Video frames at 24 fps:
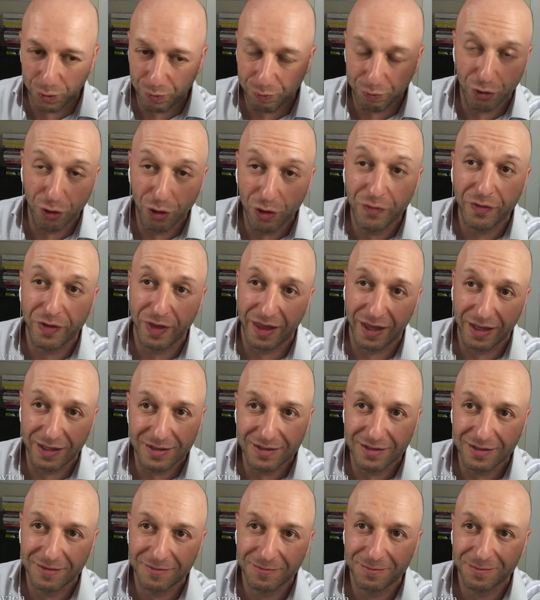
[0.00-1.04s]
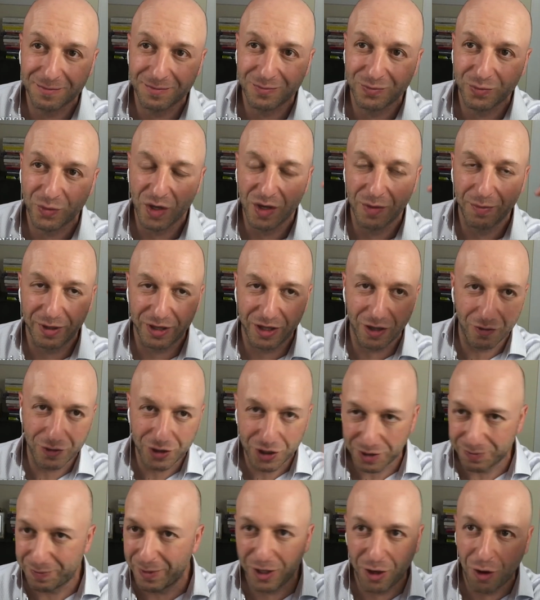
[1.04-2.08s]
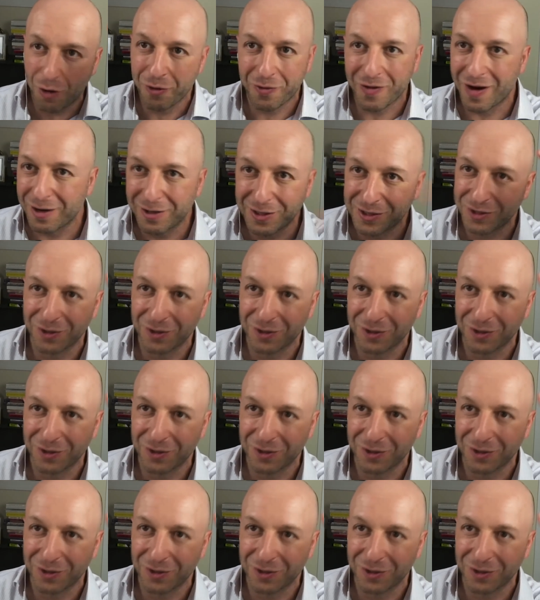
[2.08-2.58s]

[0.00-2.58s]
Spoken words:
would prove things, but they would just be going around in